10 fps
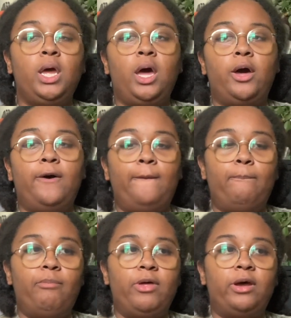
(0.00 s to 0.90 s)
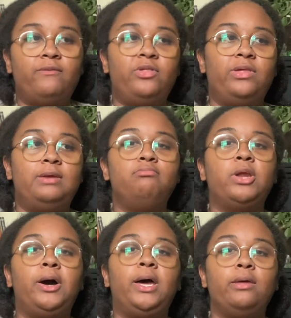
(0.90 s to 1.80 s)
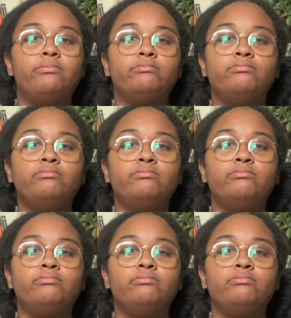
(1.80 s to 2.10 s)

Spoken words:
but obviously not